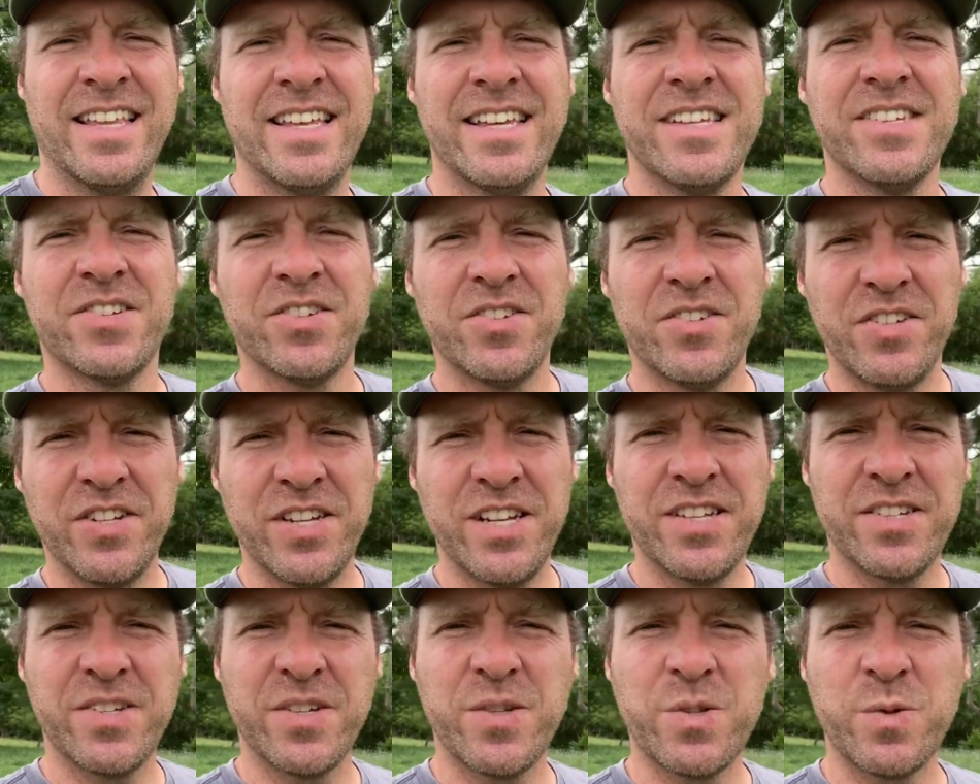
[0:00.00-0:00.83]
These are
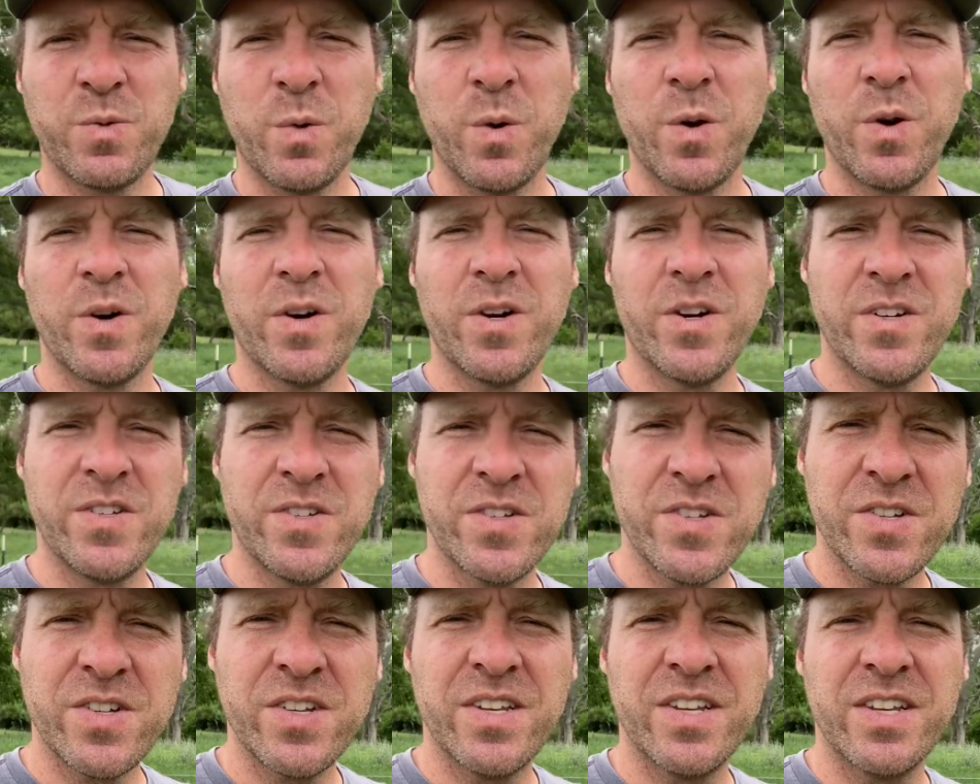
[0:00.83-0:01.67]
Jesus'
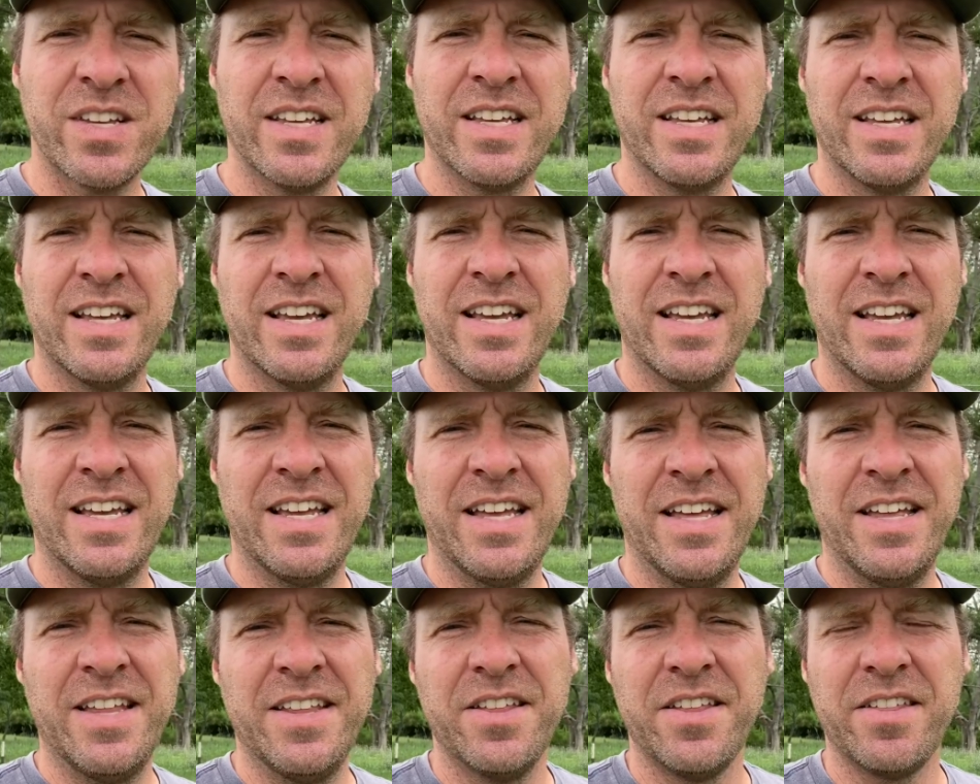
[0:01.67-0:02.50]
words.
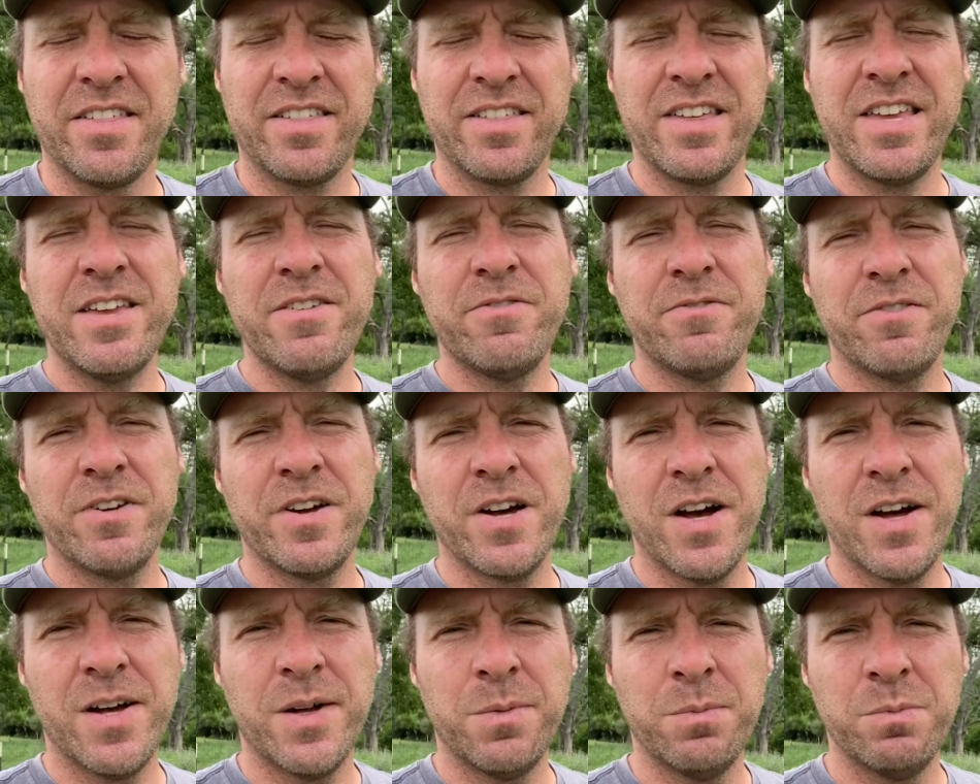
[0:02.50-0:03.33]
The thief
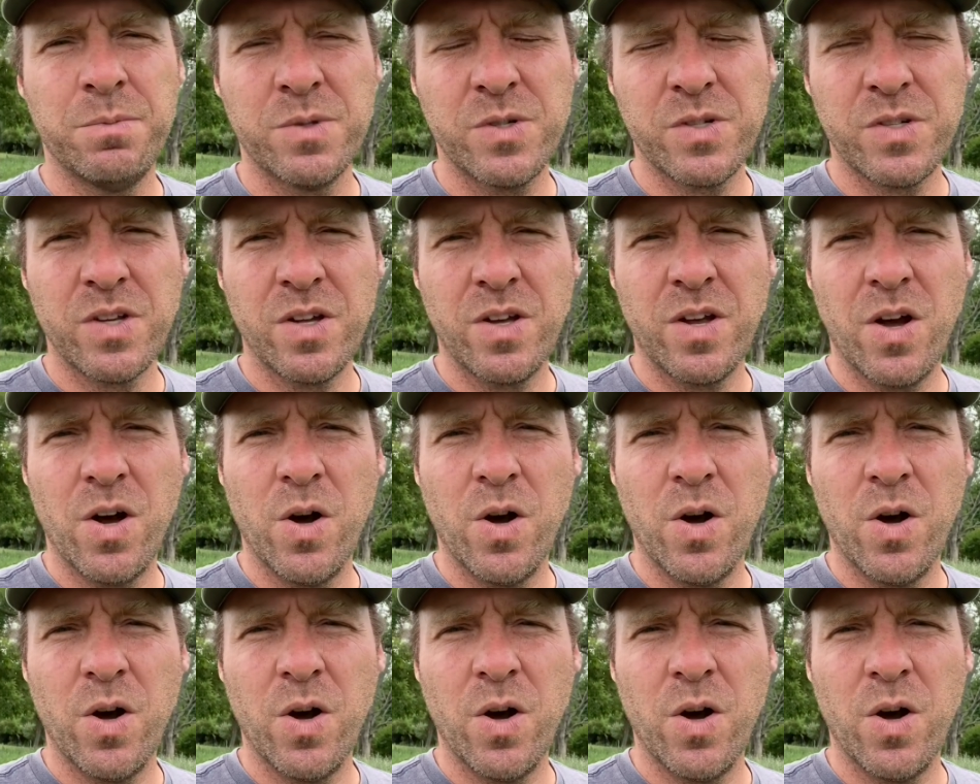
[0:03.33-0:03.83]
comes